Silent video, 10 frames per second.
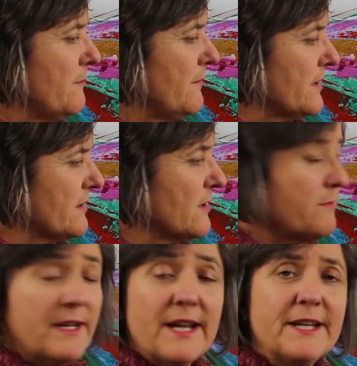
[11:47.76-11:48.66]
But could
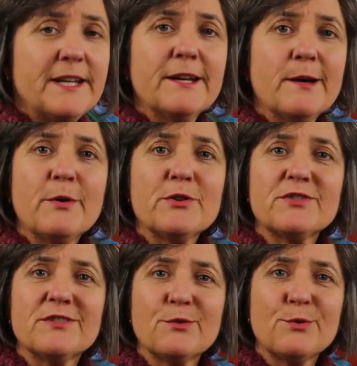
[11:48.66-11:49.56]
be any
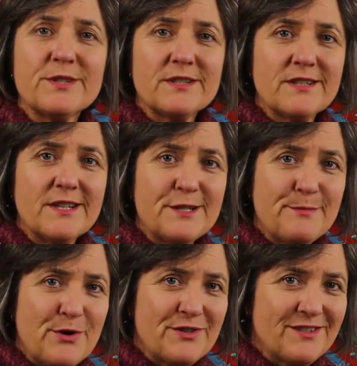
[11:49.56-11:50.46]
emotion according to each
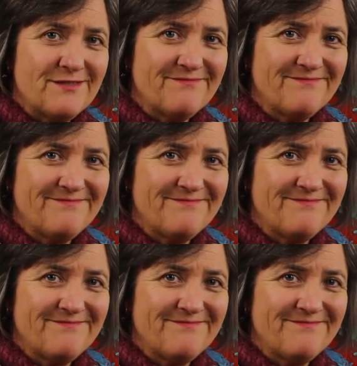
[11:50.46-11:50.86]
person.